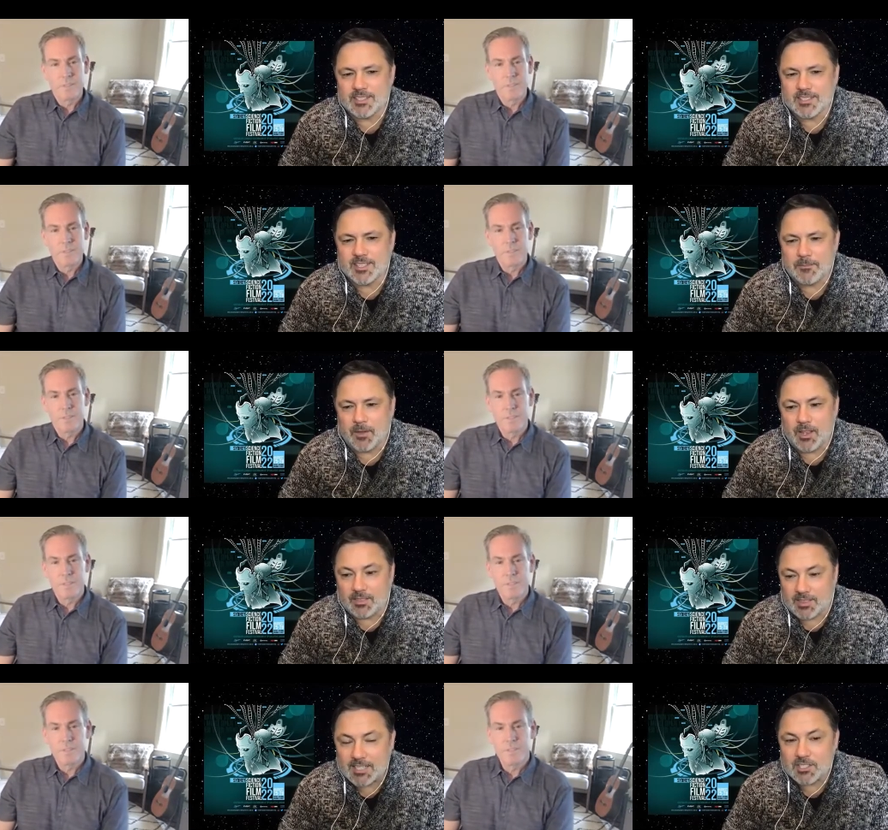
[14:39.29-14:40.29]
Speaker 1: it's um
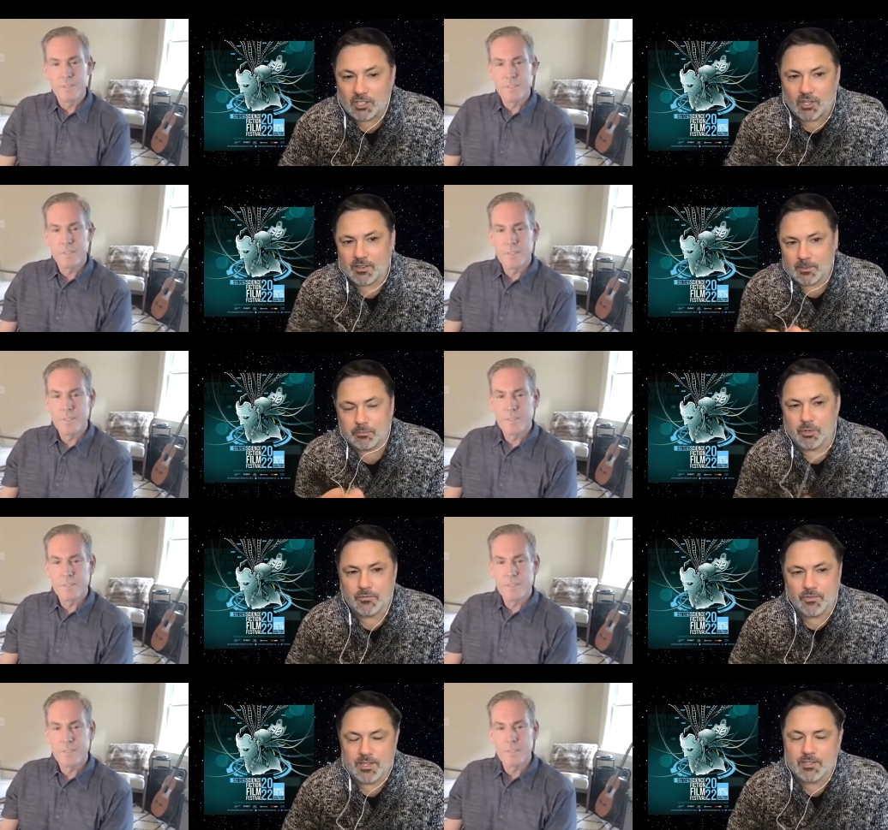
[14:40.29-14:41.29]
I that's a lot of the
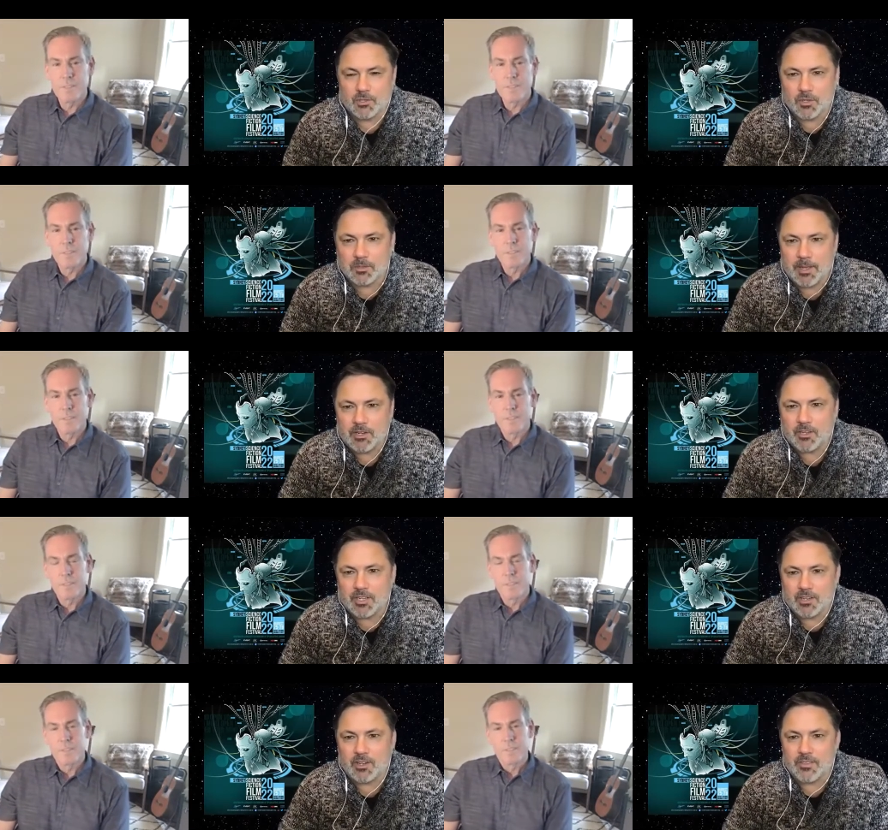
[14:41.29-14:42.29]
proof that you talk about
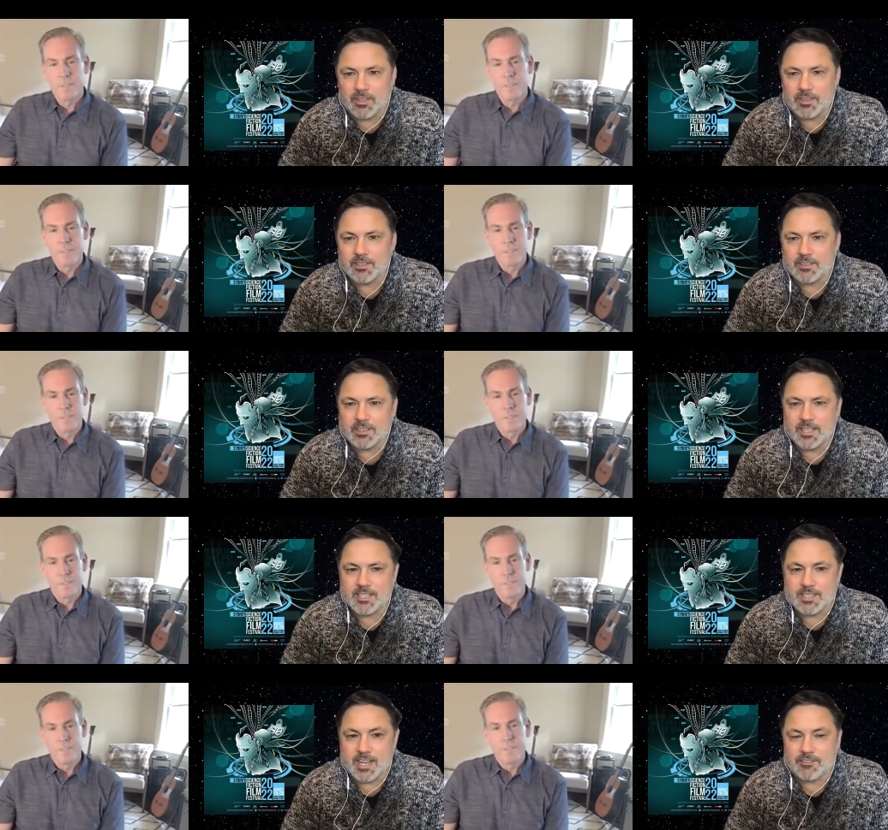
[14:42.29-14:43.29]
early on that the, the,
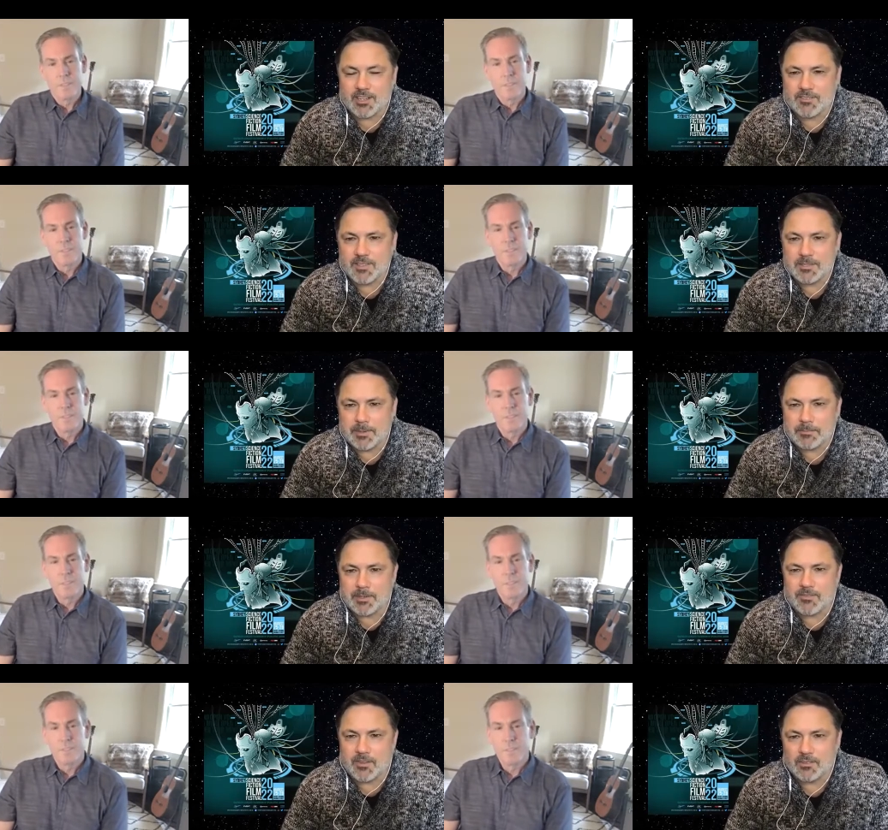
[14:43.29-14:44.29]
the integrity of these
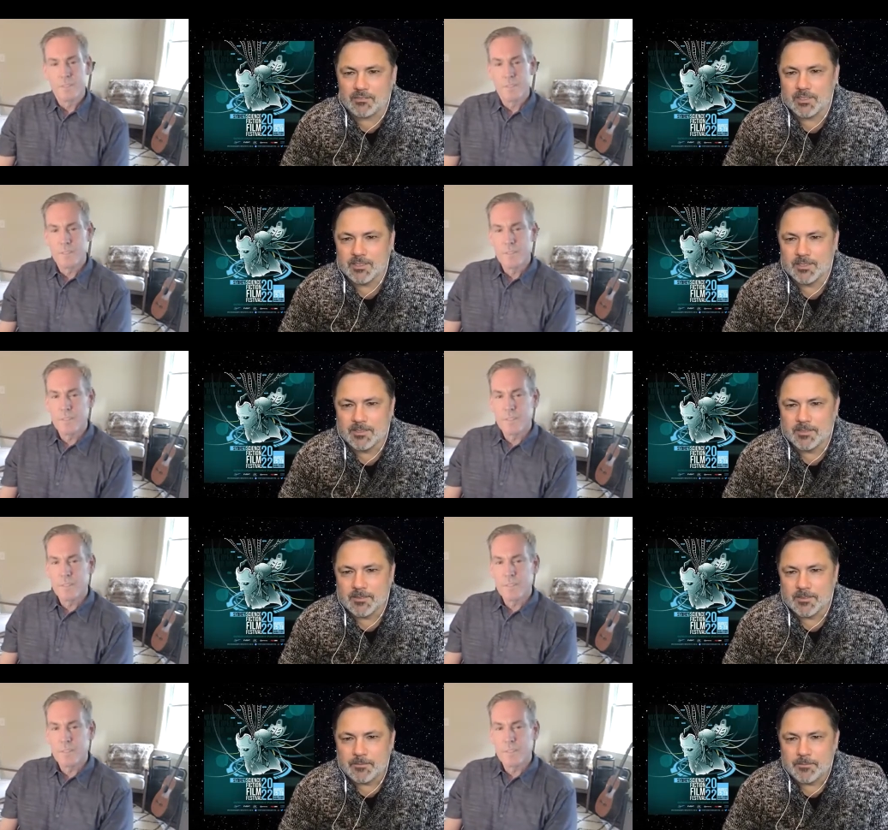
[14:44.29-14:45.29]
people involved.
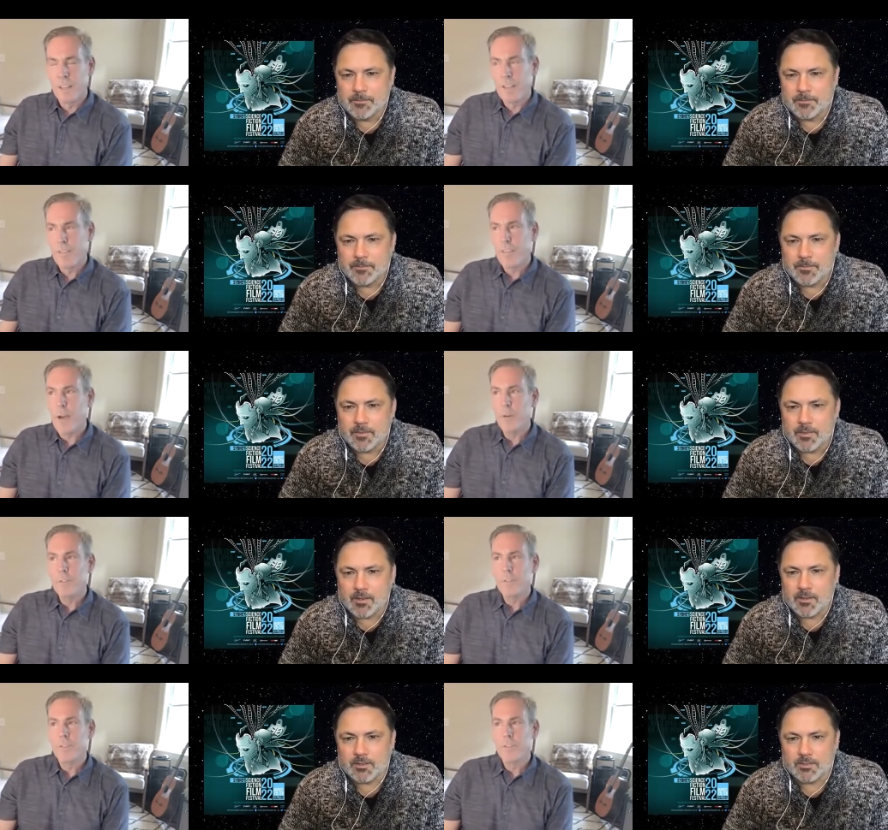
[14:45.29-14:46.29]
Speaker 2: Like
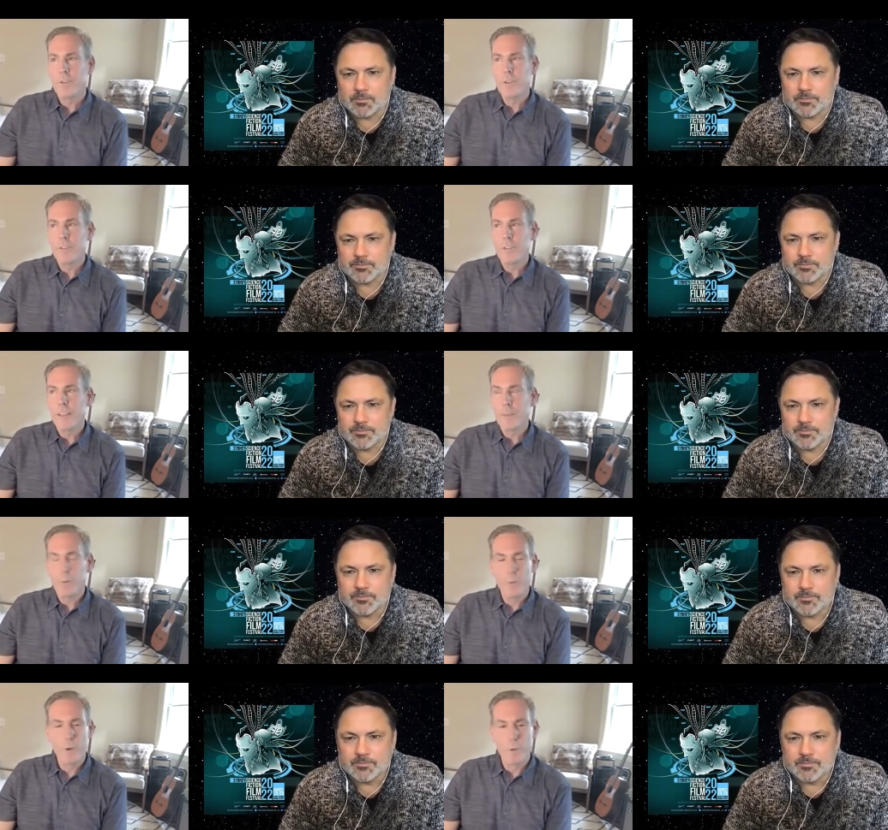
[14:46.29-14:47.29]
thousands of stories like that. When
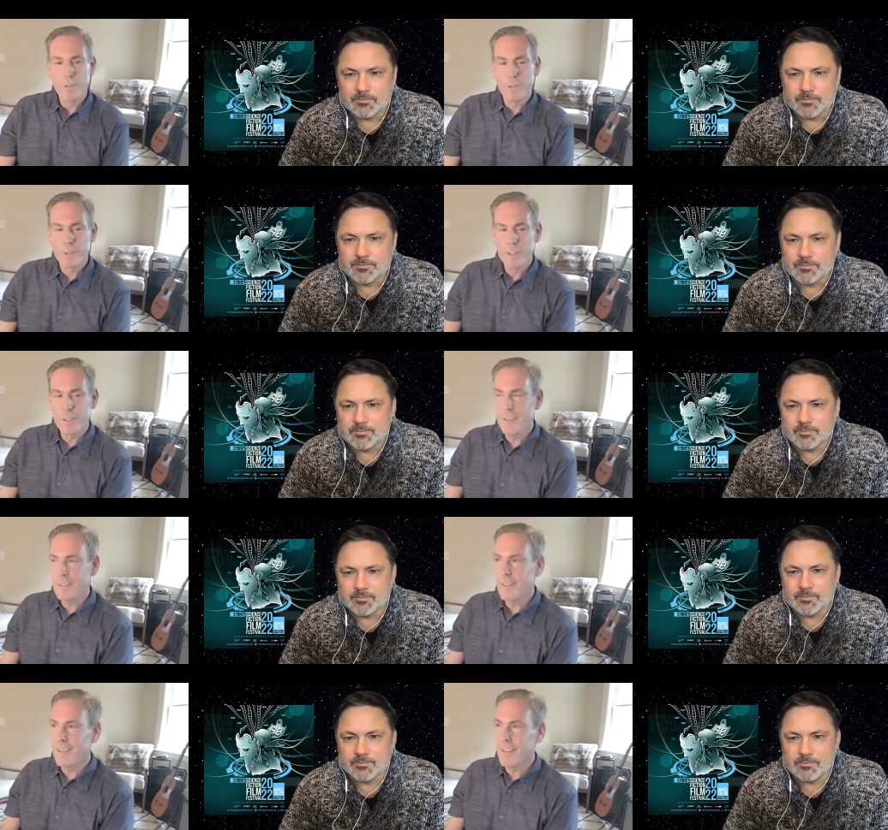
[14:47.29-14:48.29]
we were researching this,
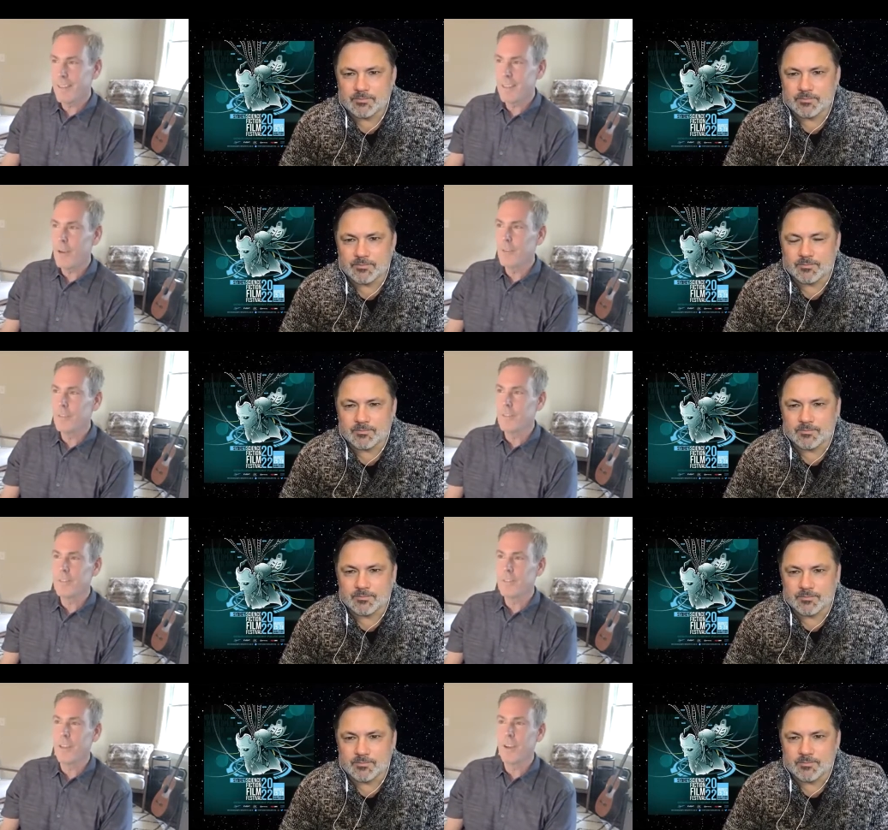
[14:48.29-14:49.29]
it's not thousands,
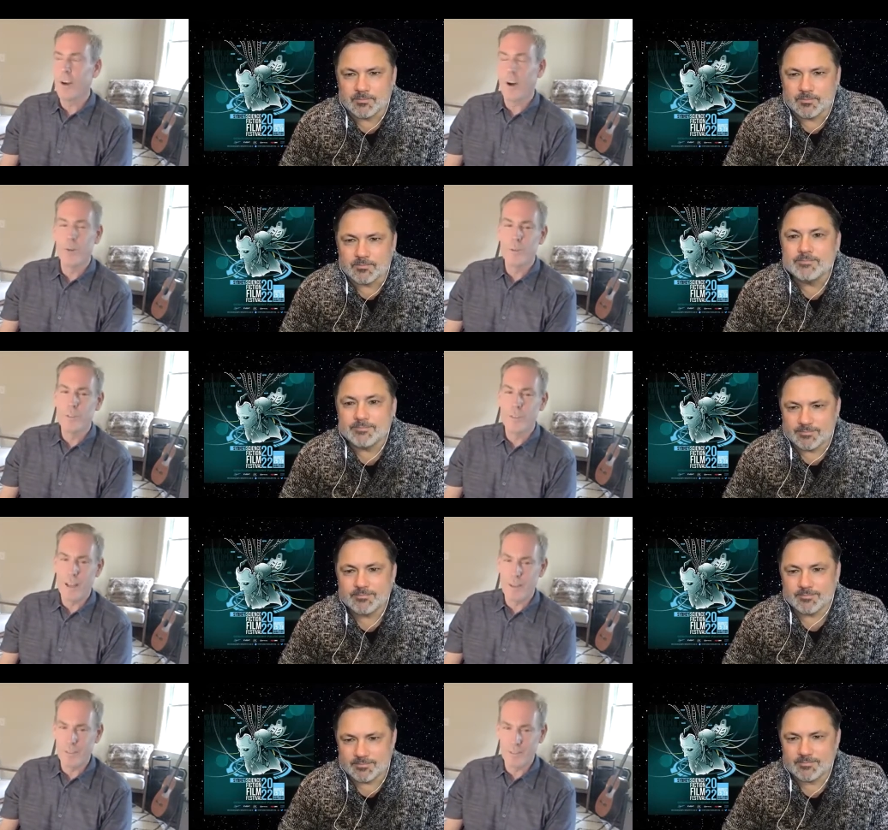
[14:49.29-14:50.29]
it's like hundreds of
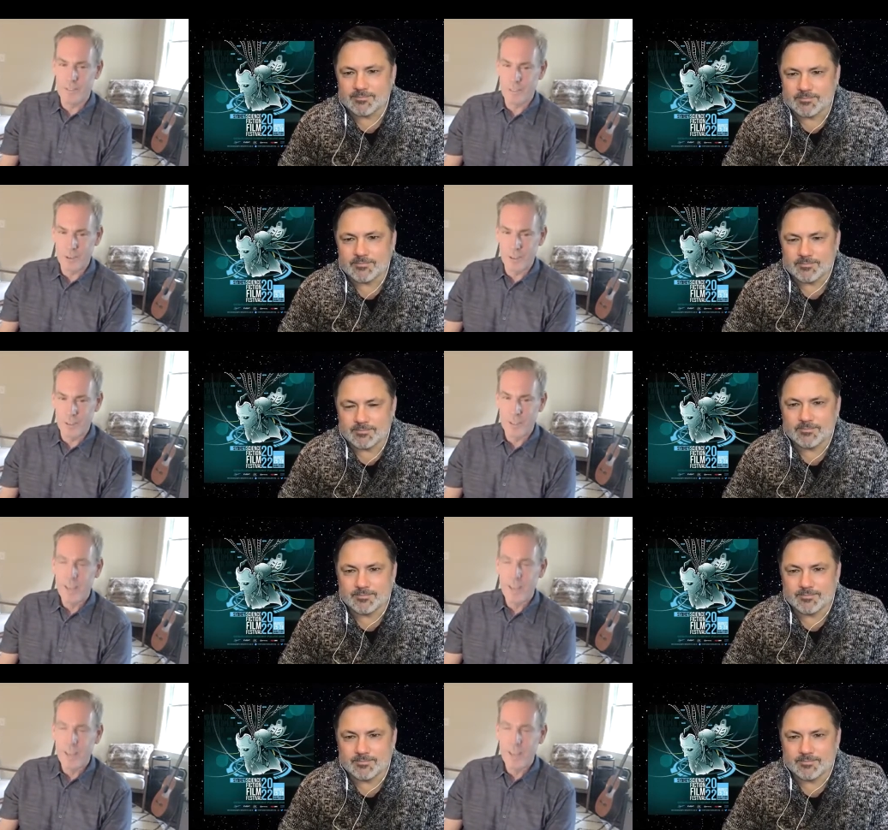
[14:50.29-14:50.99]
thousands of stories. Mm-hmm.